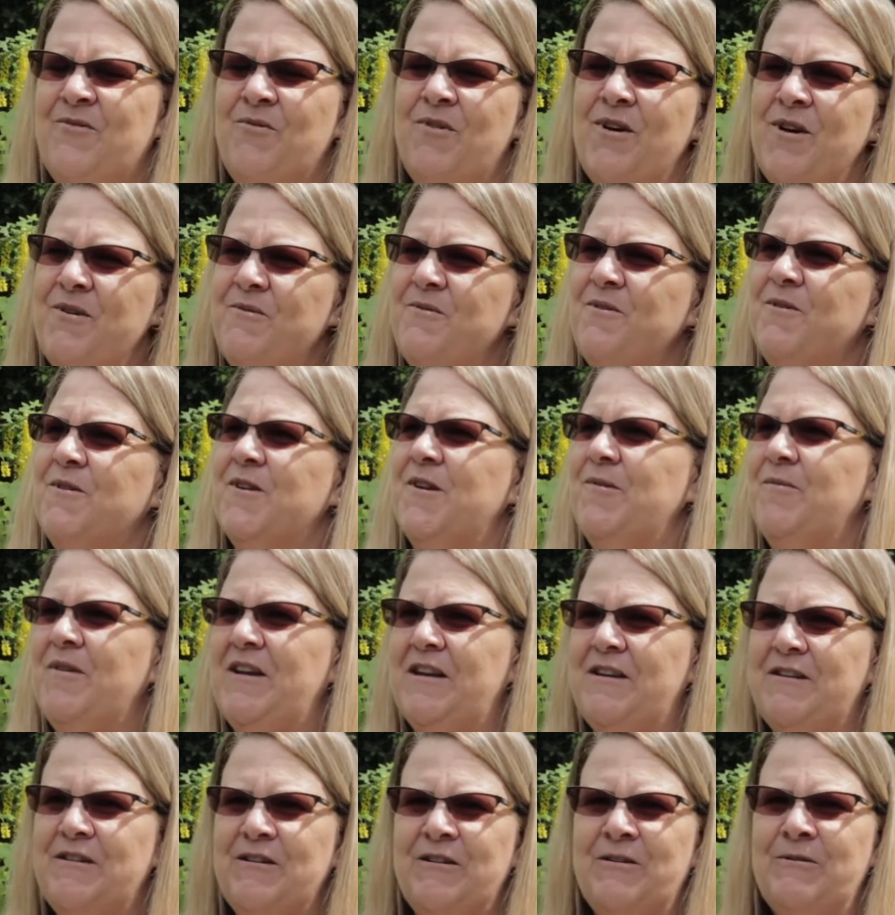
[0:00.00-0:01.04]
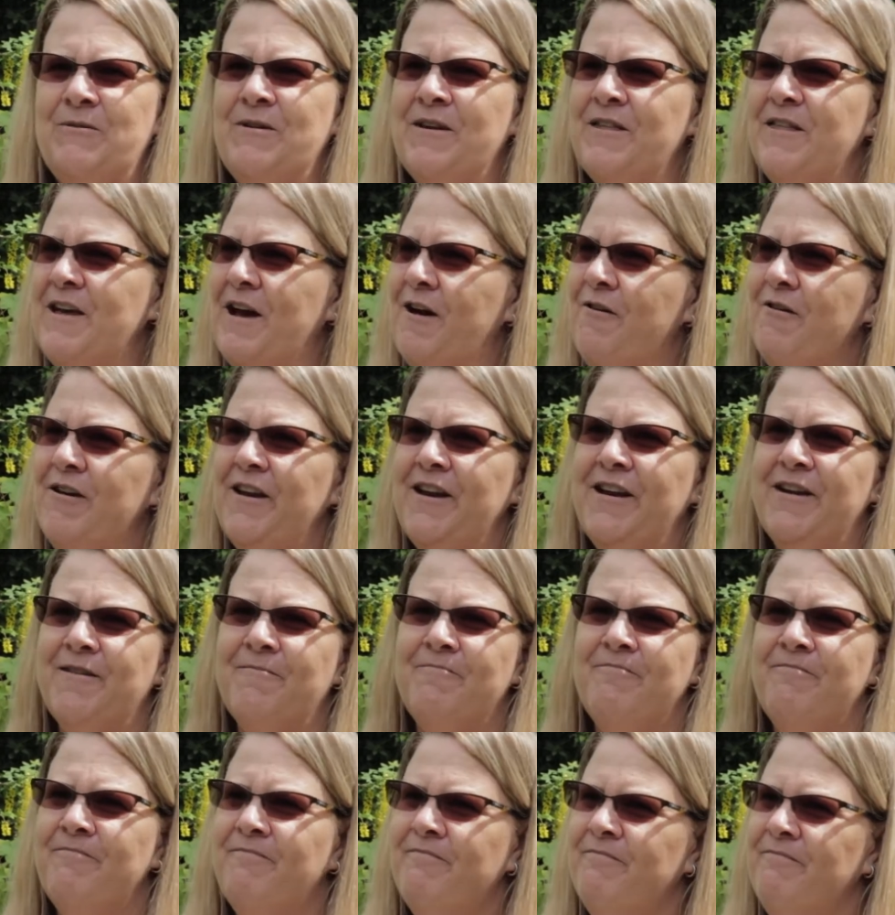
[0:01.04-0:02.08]
what would we do without
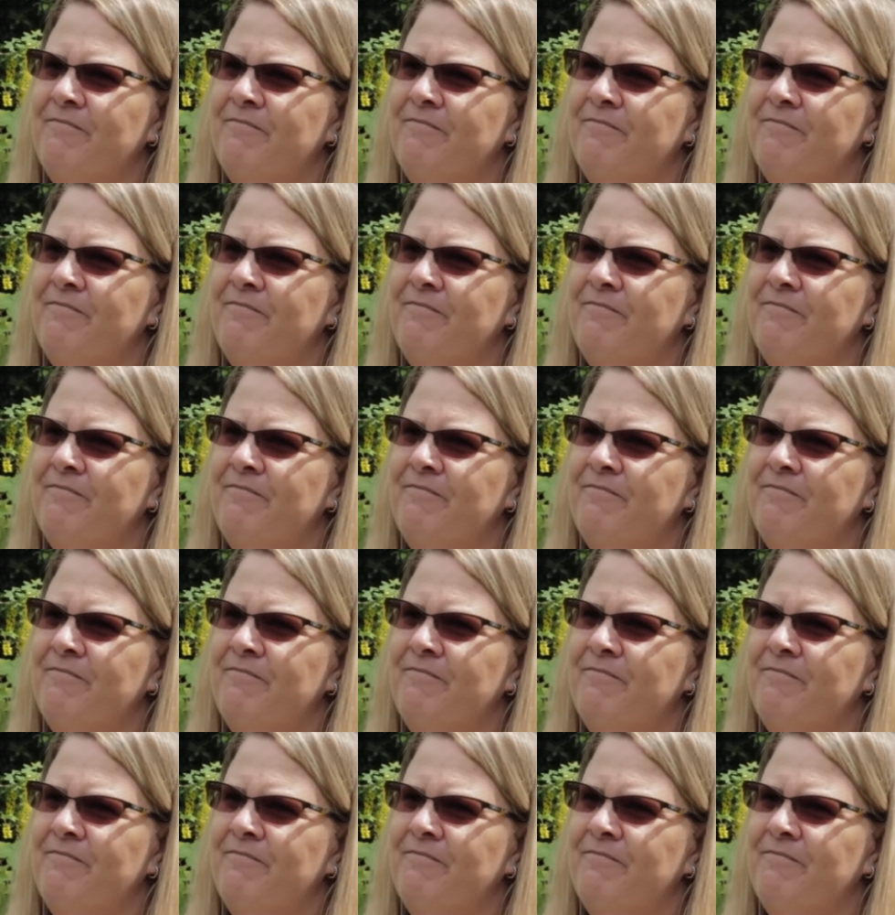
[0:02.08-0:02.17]
him?